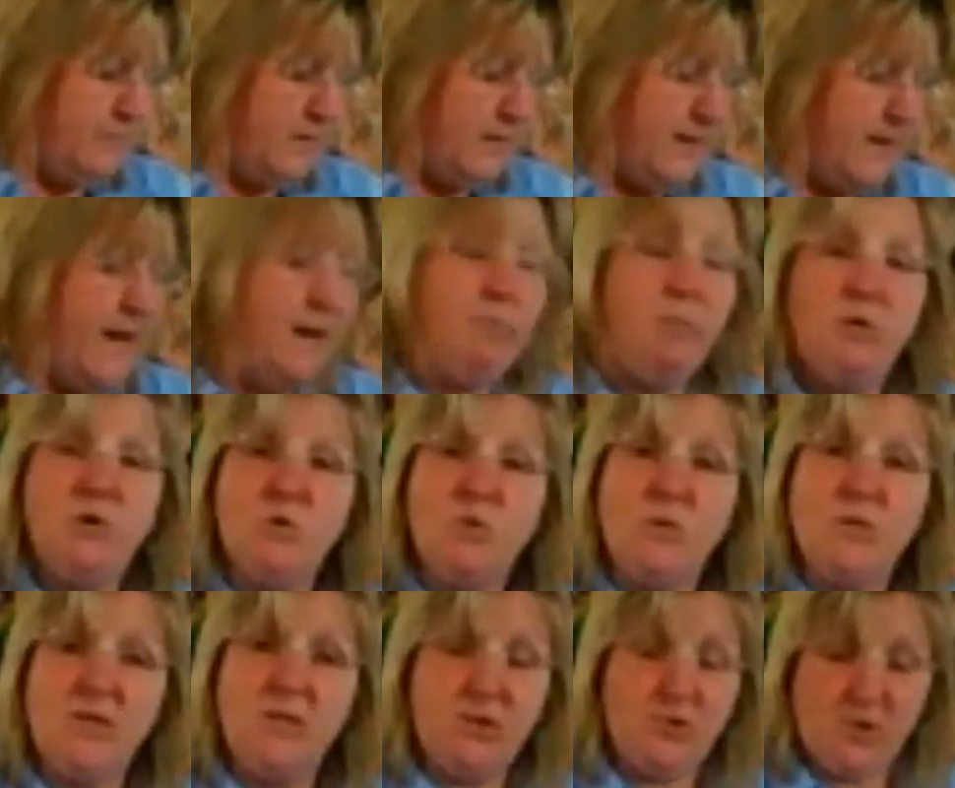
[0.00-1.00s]
Campbell's
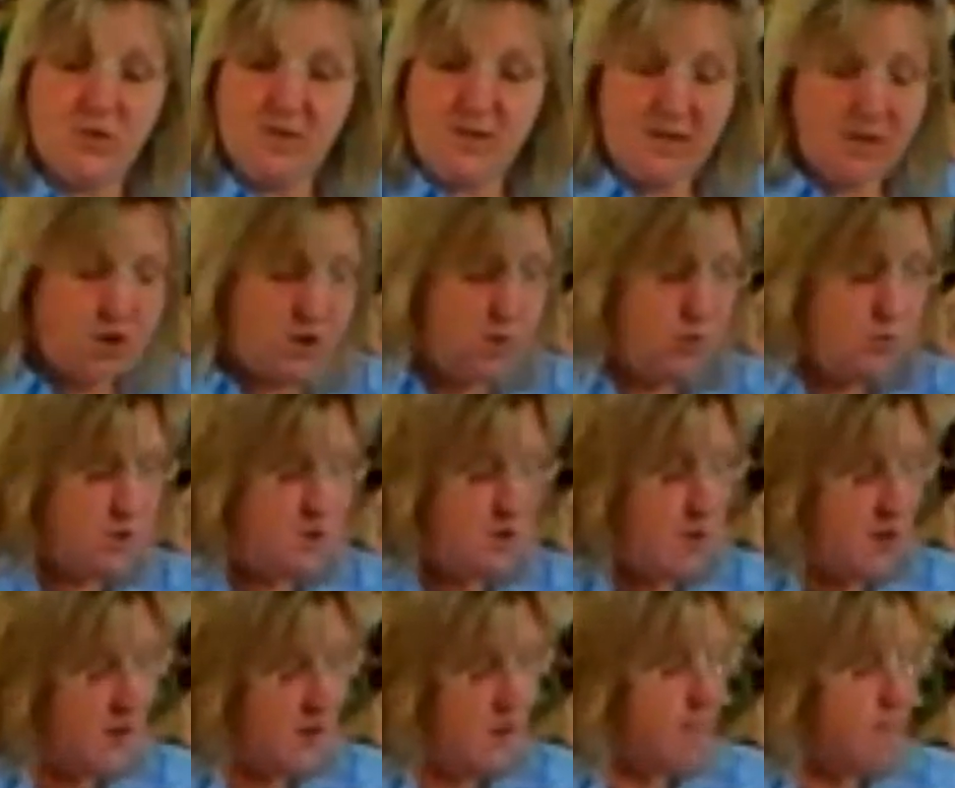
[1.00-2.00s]
was interesting. She was
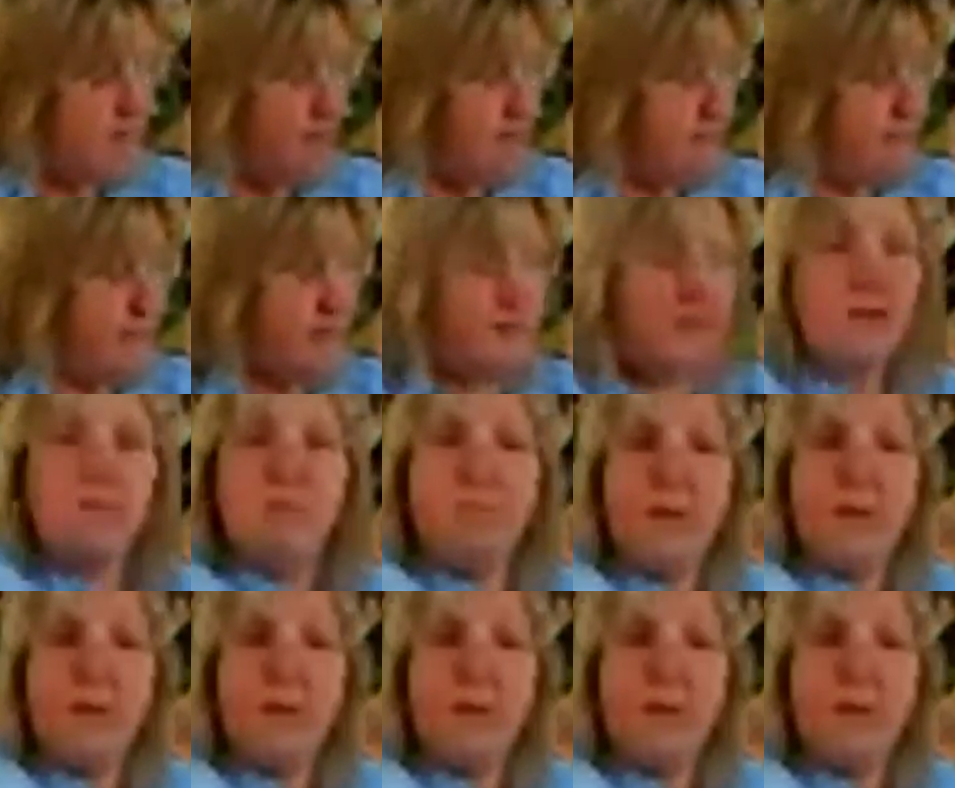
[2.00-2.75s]
talking about filling the